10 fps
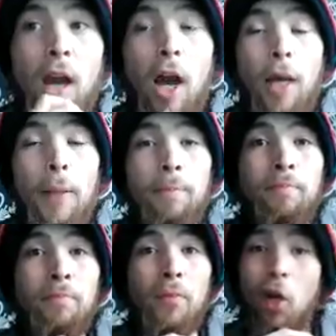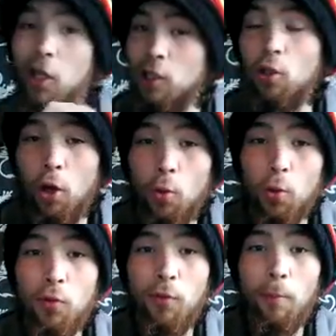I can
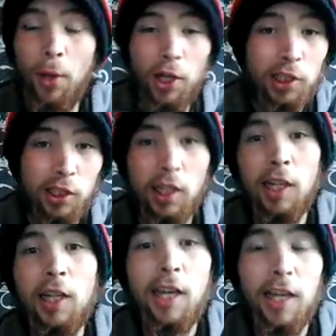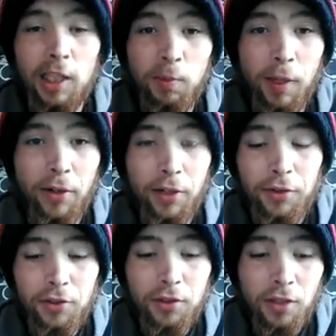talk from personal
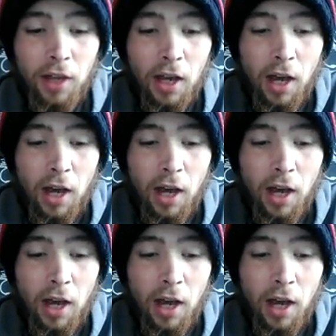experience.